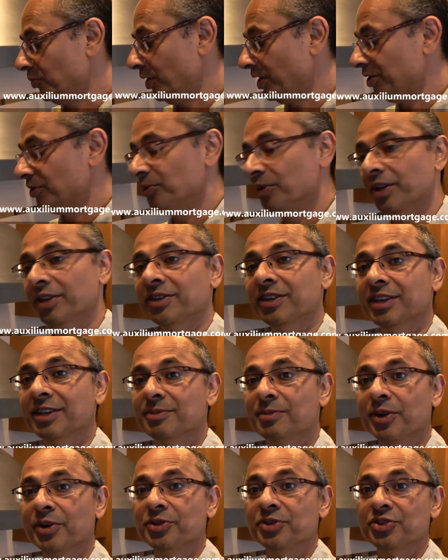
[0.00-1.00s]
One quick thing
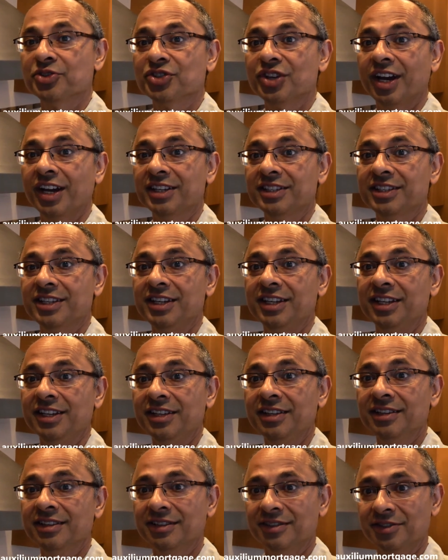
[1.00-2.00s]
about your chai
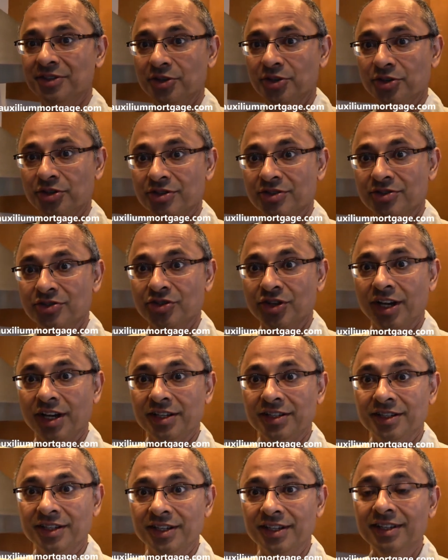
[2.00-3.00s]
tea, your chai
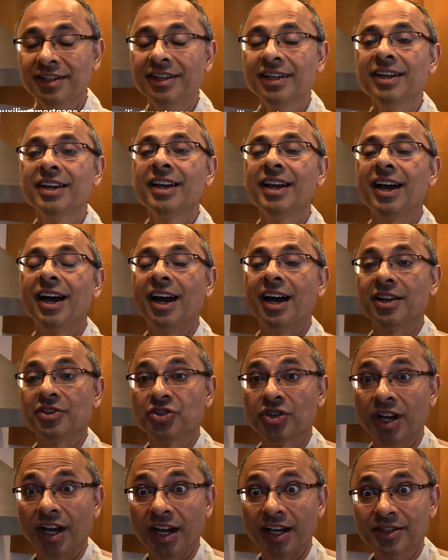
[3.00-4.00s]
tea, uh,
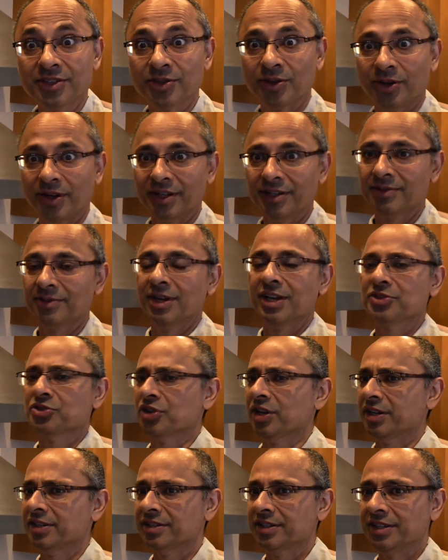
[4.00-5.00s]
chai, sorry, not
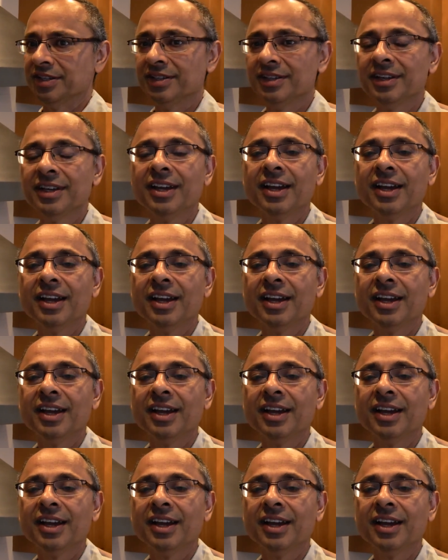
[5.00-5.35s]
chai tea.